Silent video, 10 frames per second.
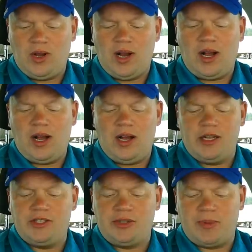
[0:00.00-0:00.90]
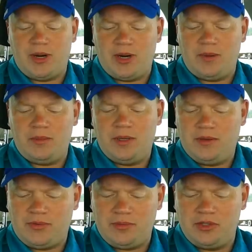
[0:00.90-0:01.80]
Cod sperm
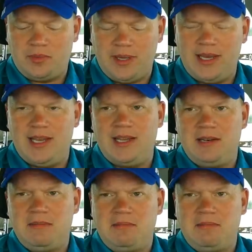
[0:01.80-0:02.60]
from Japan.